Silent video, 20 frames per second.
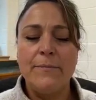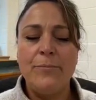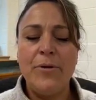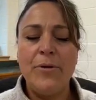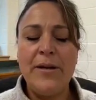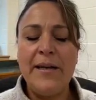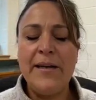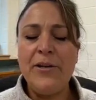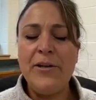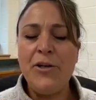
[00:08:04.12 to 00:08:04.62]

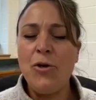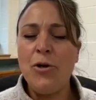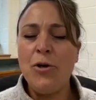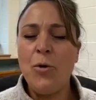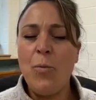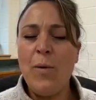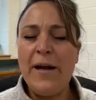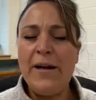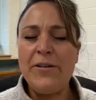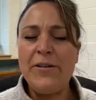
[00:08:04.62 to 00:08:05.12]
Bringing your
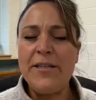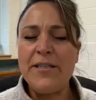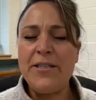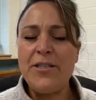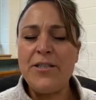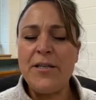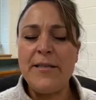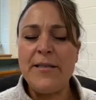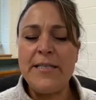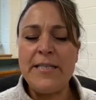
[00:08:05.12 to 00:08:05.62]
awareness
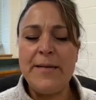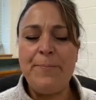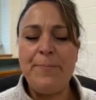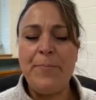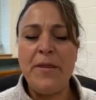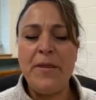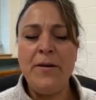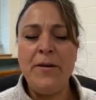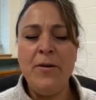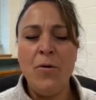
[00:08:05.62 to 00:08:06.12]
to the tip
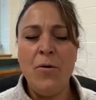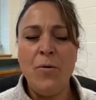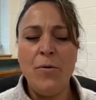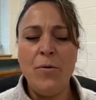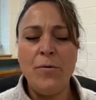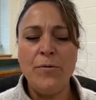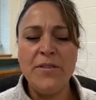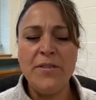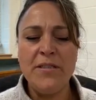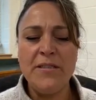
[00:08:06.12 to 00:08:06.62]
of the
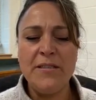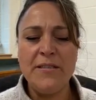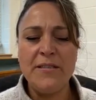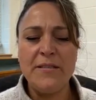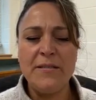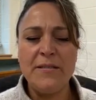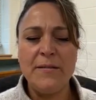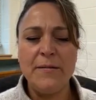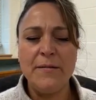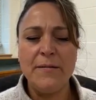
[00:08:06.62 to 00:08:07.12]

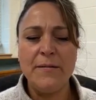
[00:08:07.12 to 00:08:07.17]
nose,